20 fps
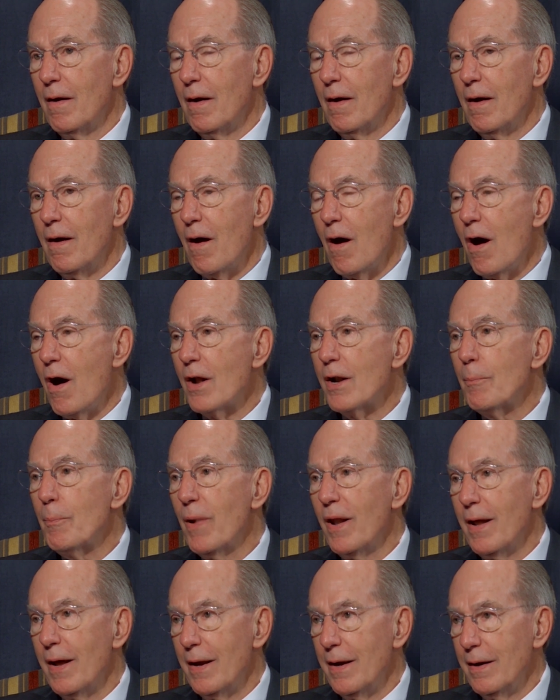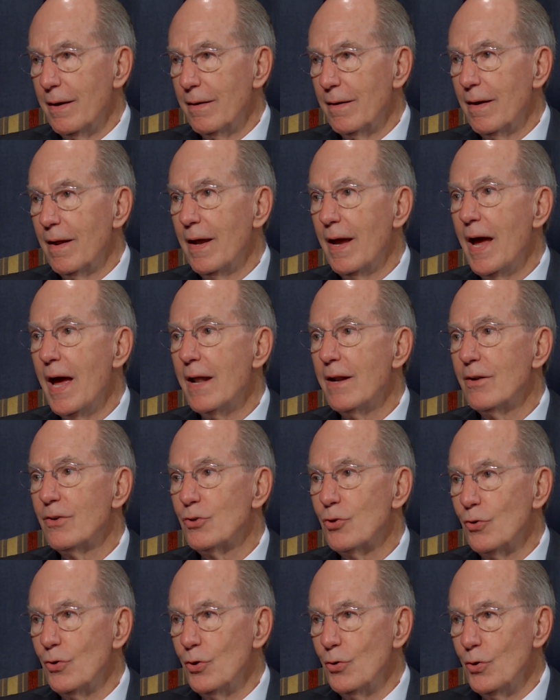on a plane headed
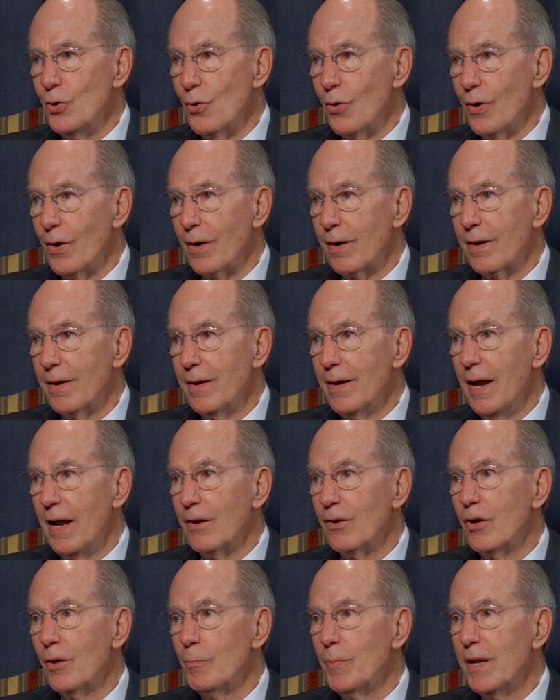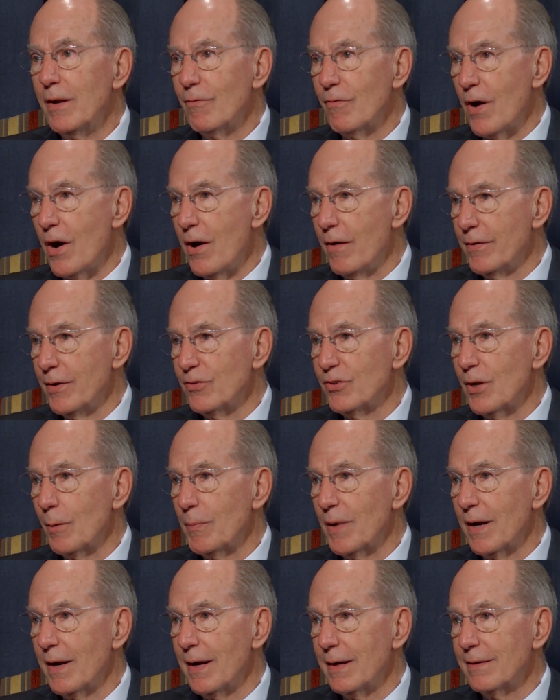to New York and could be involved in
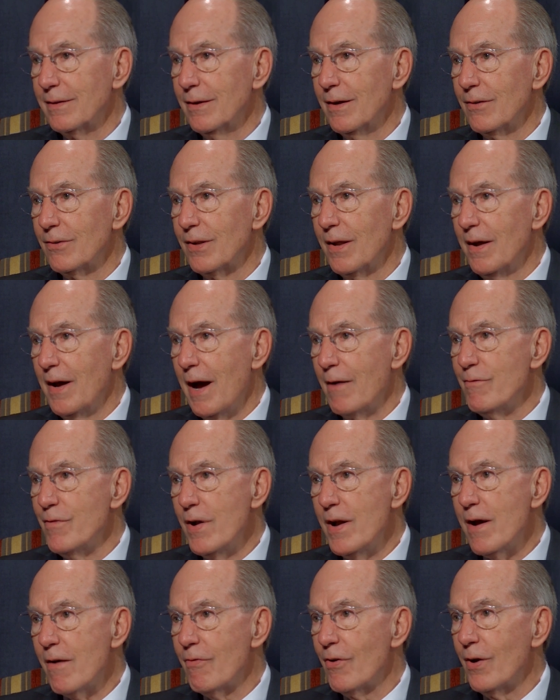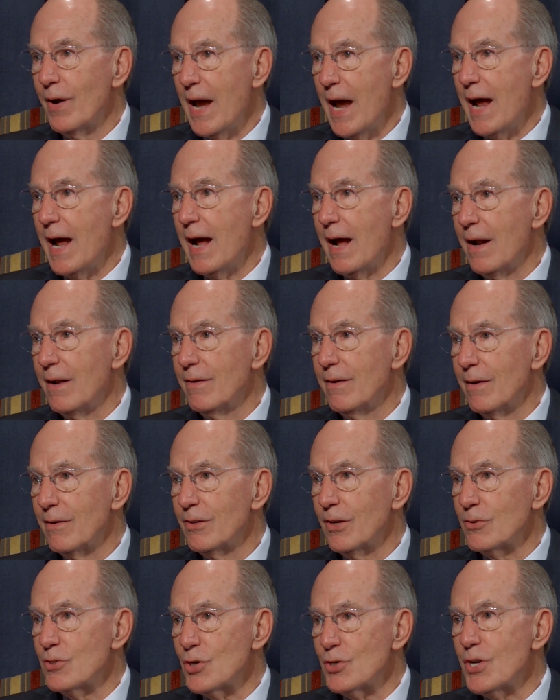something like this. I've never had
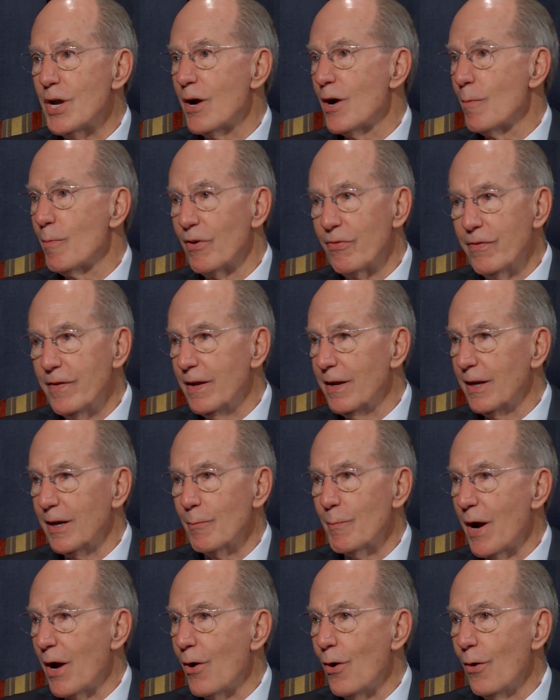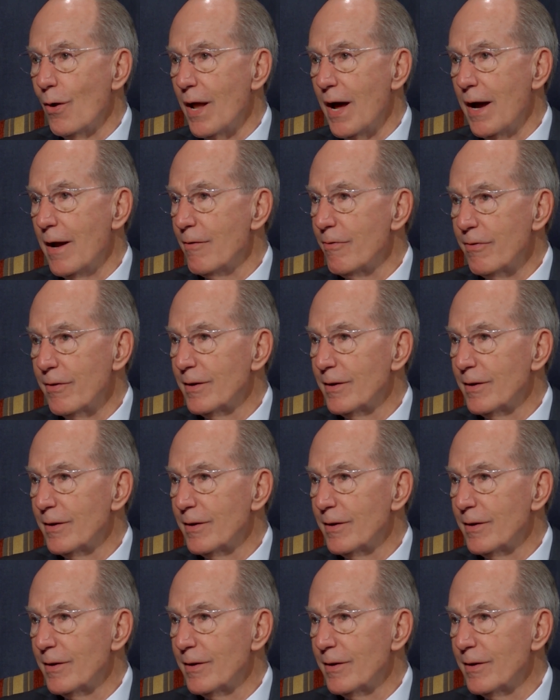such a terrible feeling in my whole life.